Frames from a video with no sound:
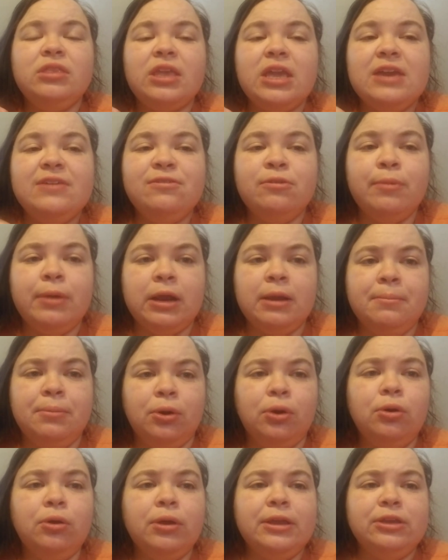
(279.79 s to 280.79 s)
If you bring a
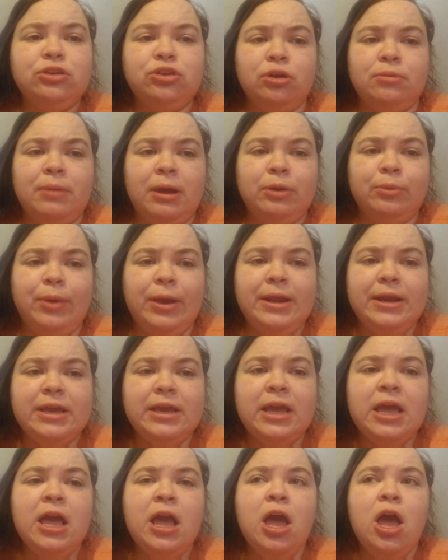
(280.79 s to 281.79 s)
bowl and you don't mind
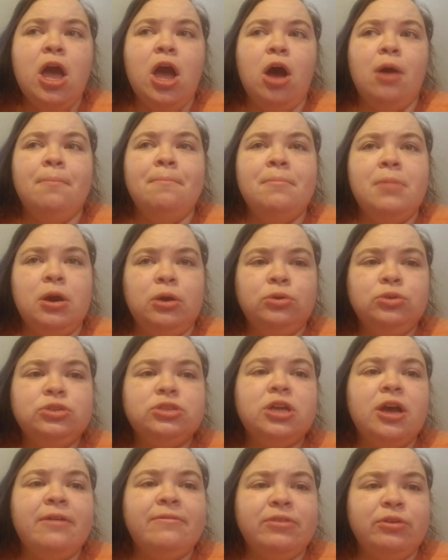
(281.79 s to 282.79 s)
waiting, most
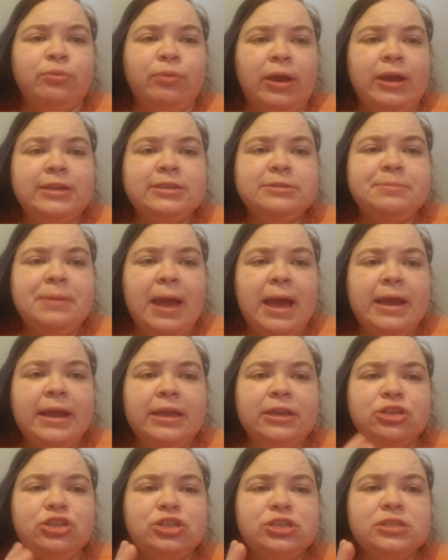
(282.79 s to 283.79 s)
of the rice
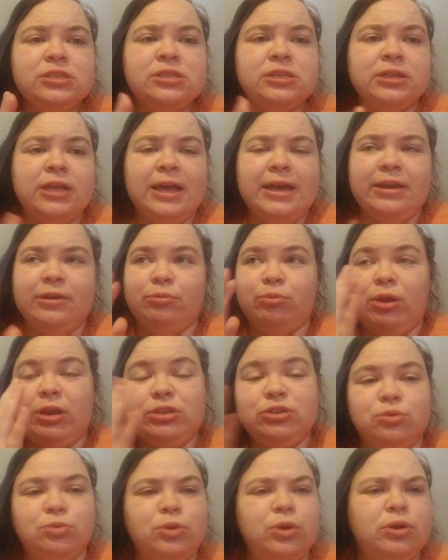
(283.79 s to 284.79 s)
packages like
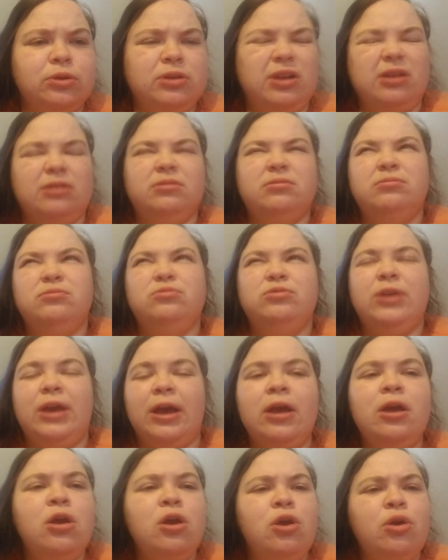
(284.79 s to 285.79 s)
Rice-A-Roni, nah, yeah,
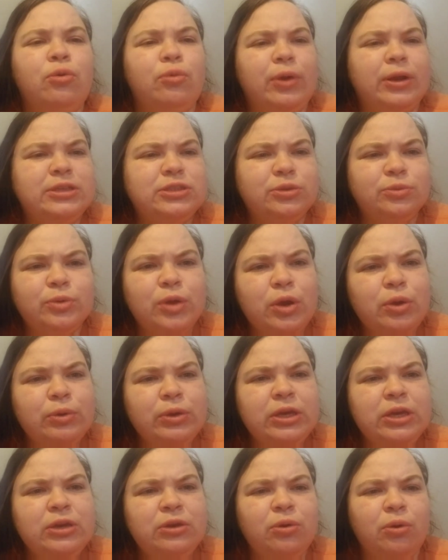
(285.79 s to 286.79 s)

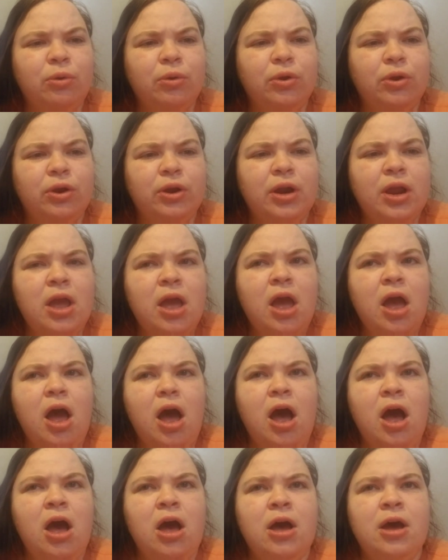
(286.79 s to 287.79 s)
Rice-A-Roni or
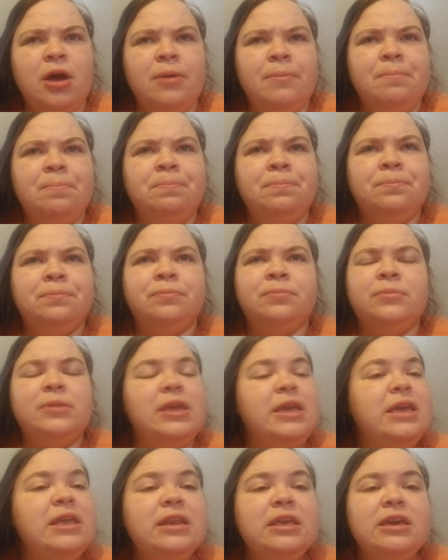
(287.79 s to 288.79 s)
um,
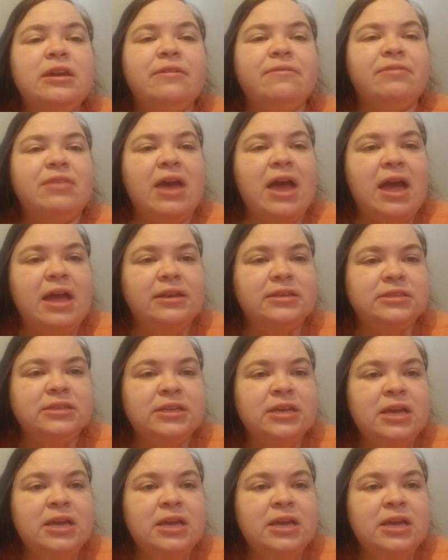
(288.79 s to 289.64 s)
any of that